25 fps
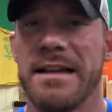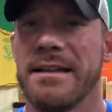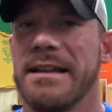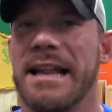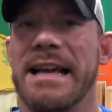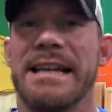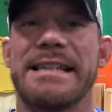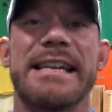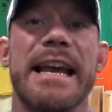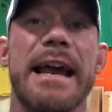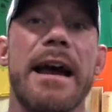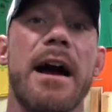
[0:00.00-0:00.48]

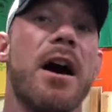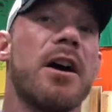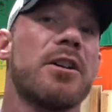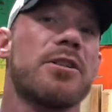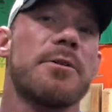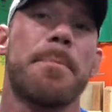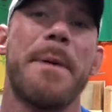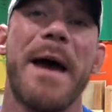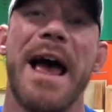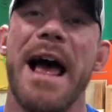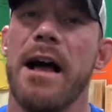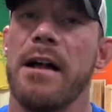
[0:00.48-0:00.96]
let's say,
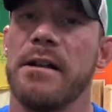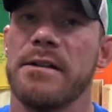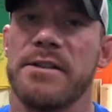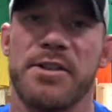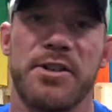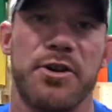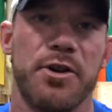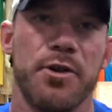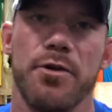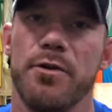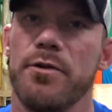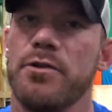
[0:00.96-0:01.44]
100 pounds
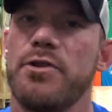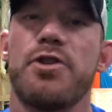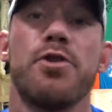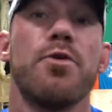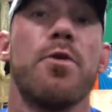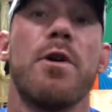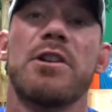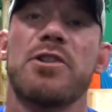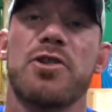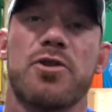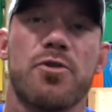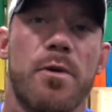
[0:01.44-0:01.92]
to
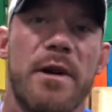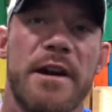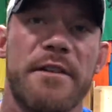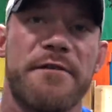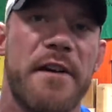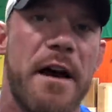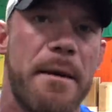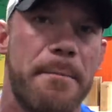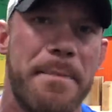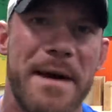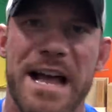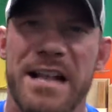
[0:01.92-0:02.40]

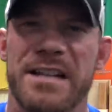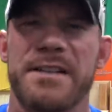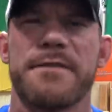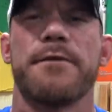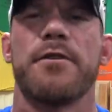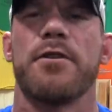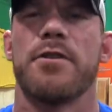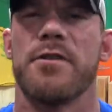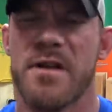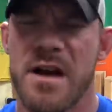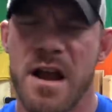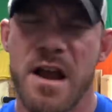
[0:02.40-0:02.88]
225 pounds
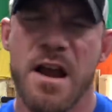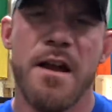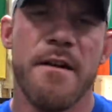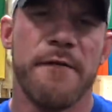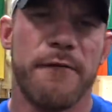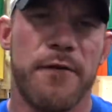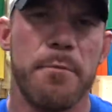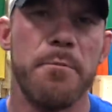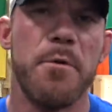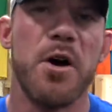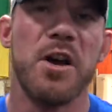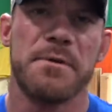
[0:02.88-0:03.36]

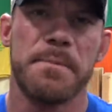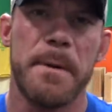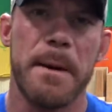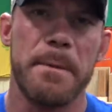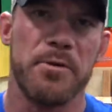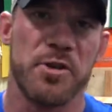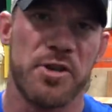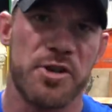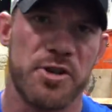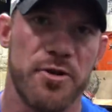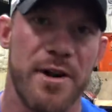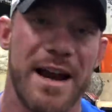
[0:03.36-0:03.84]
for most
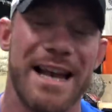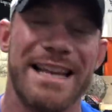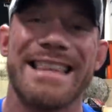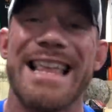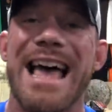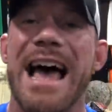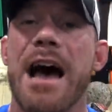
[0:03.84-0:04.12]
people's strength.